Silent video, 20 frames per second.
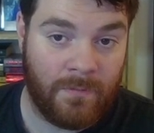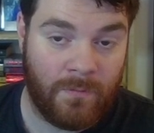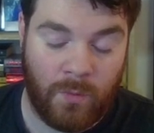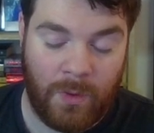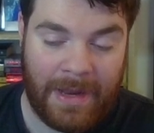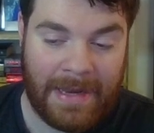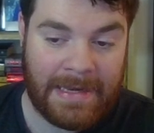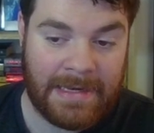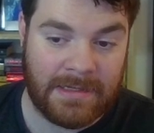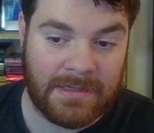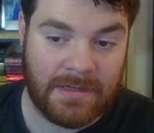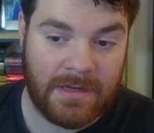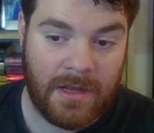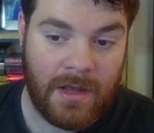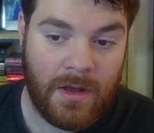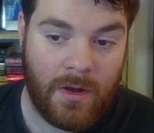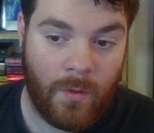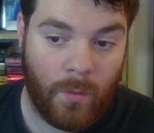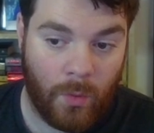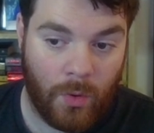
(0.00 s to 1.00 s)
Wind
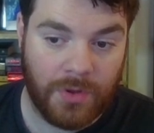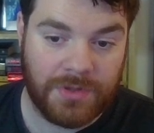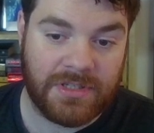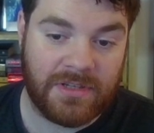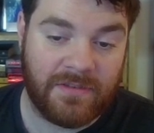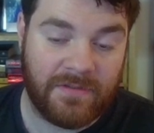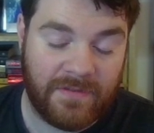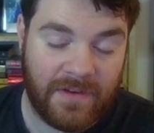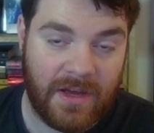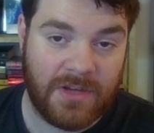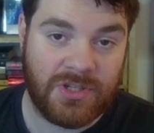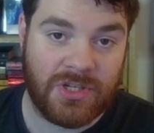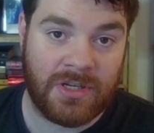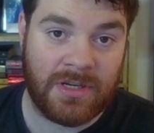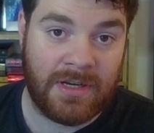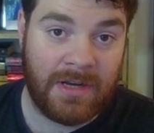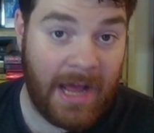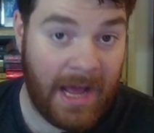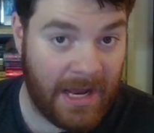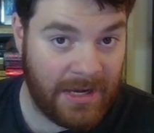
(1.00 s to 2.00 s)
Water version,
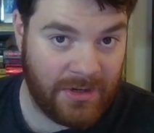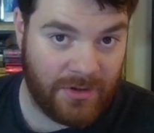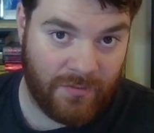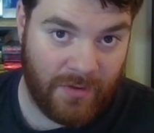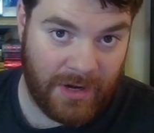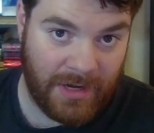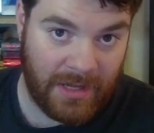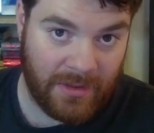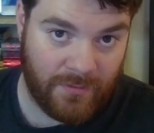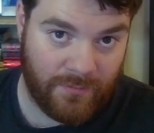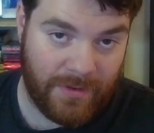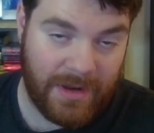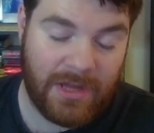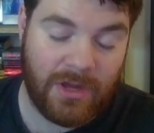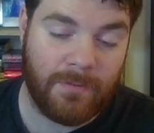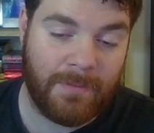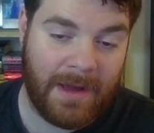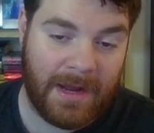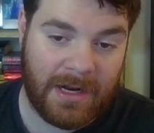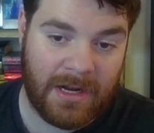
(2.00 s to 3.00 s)
and you're running the
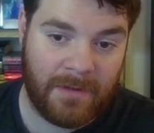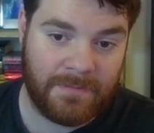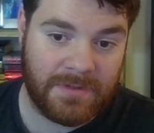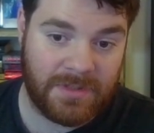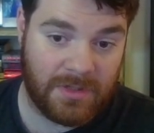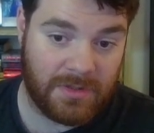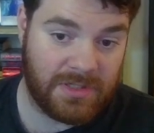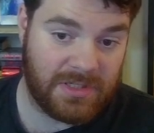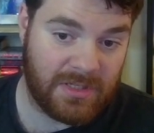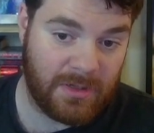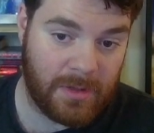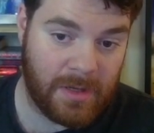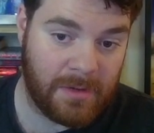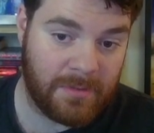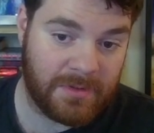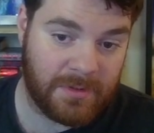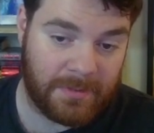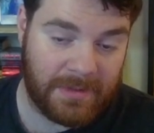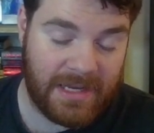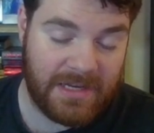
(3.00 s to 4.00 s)
Riku backup, so you're still
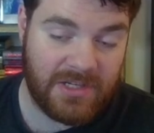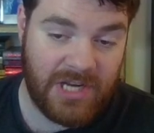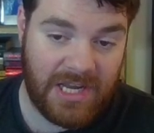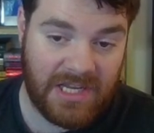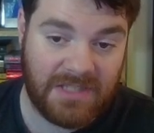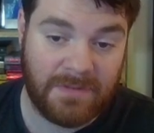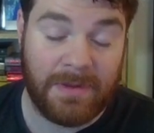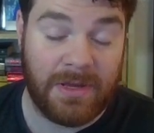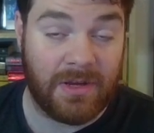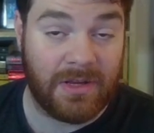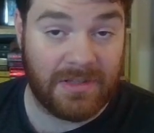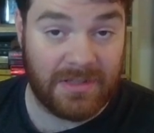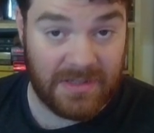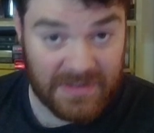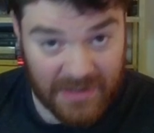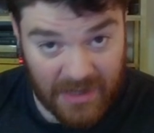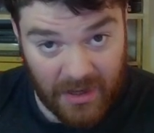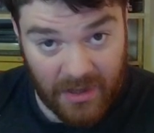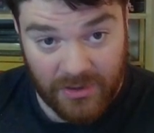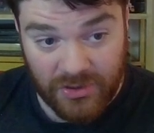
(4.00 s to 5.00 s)
able to play Jekt, but you could
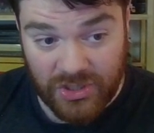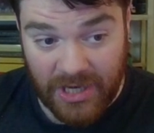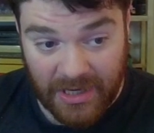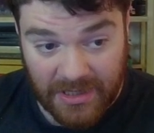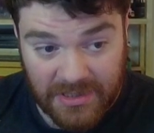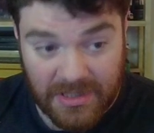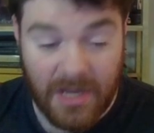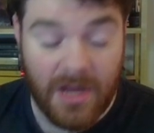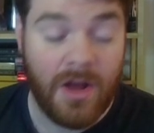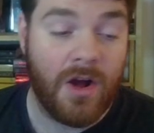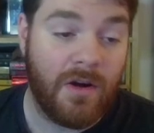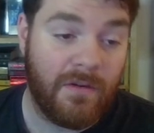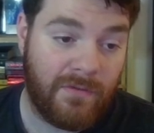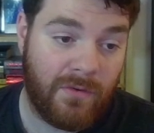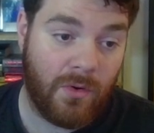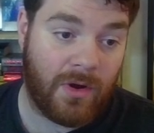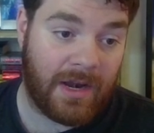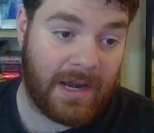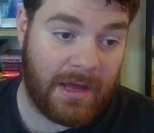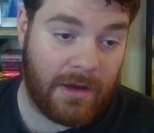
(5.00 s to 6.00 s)
discard Jekt
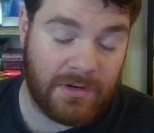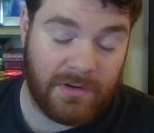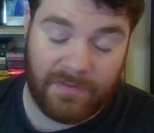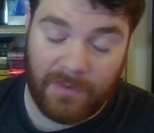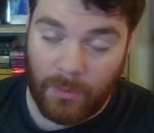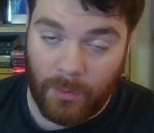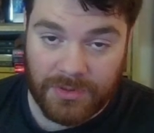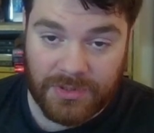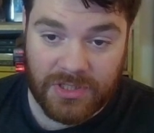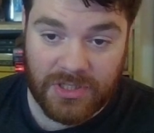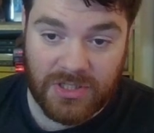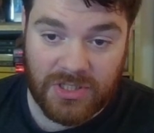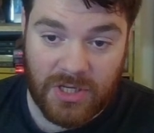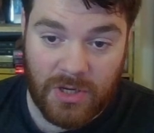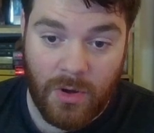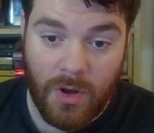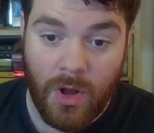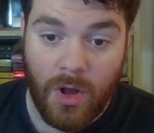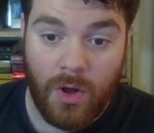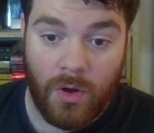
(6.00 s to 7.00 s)
for Cloud if you wanted
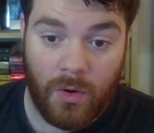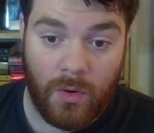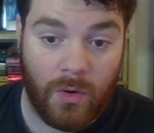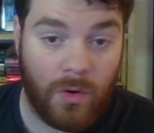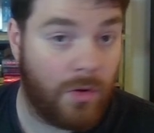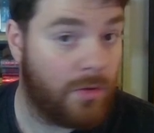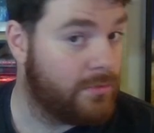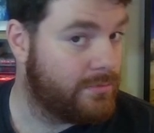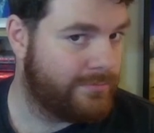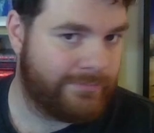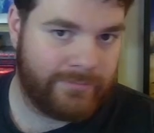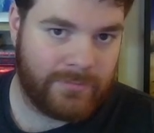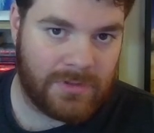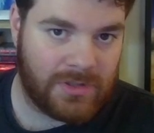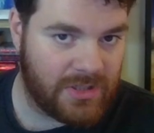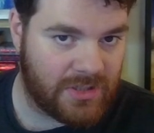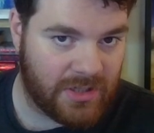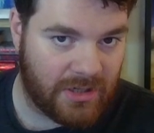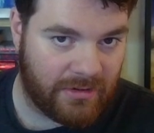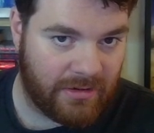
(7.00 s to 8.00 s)
to, or
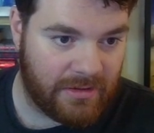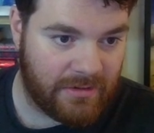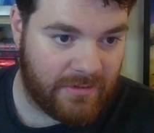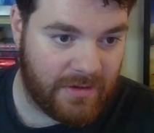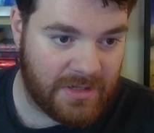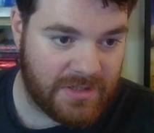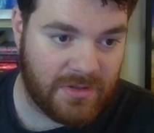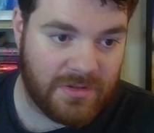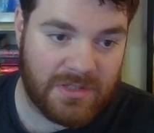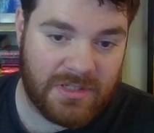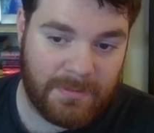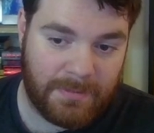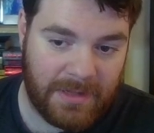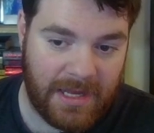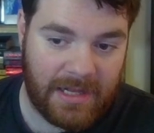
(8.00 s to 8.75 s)
just generate the crystals to play